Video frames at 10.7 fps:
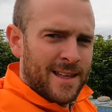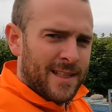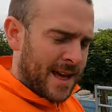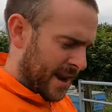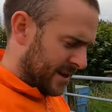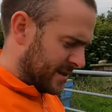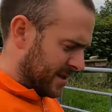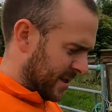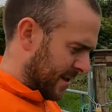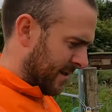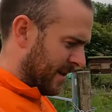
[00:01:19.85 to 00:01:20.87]
there
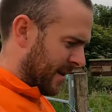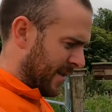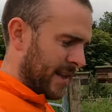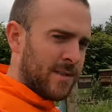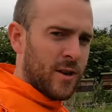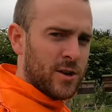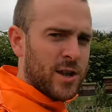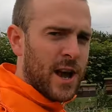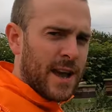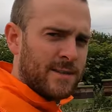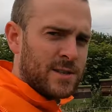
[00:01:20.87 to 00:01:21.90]
is, I think, 30
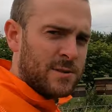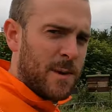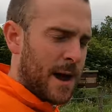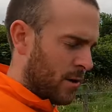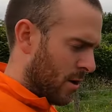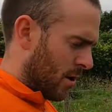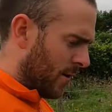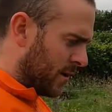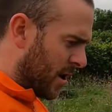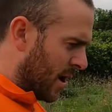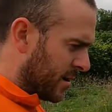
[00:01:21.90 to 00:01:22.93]
hives smack on
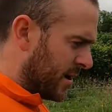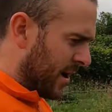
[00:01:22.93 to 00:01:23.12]
the dot.